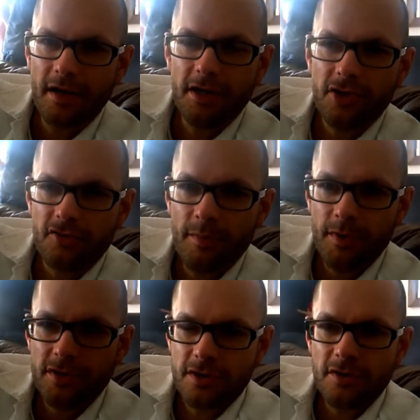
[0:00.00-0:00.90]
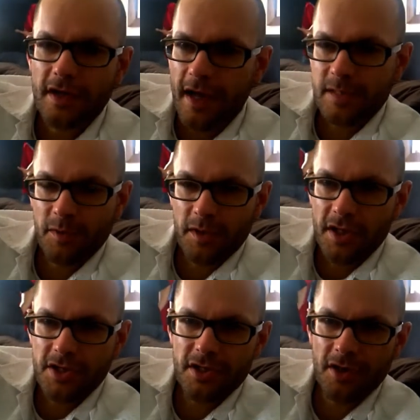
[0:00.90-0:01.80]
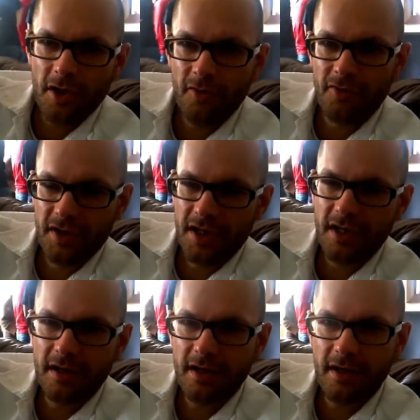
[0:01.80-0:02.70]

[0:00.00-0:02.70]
contributes to the explanation of the